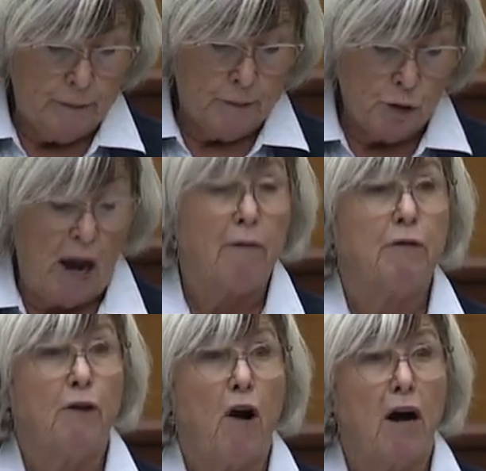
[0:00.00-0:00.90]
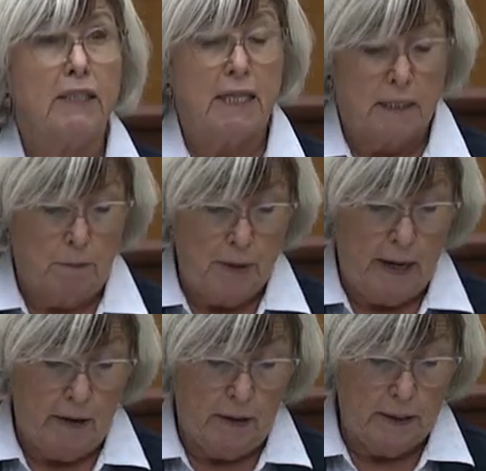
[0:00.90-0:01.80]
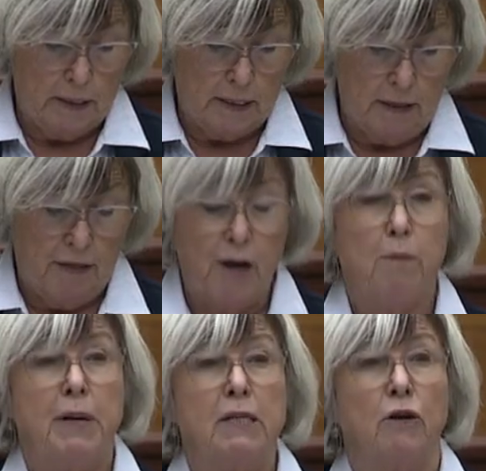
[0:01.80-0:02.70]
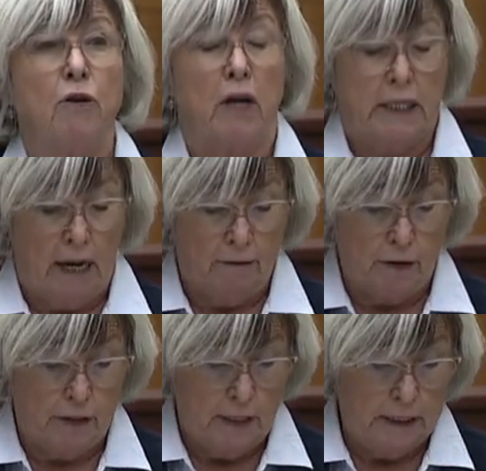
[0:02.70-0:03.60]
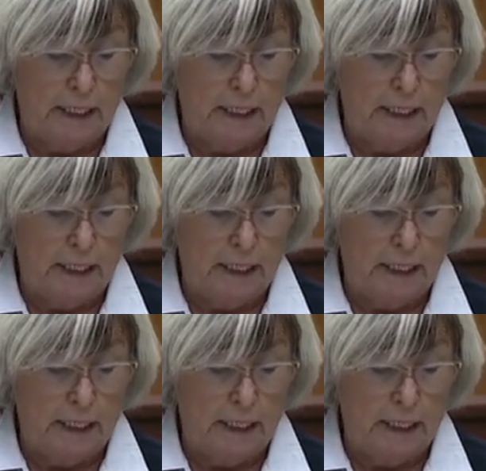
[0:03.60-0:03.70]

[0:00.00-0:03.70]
Travel for autism parents and therapies are not covered,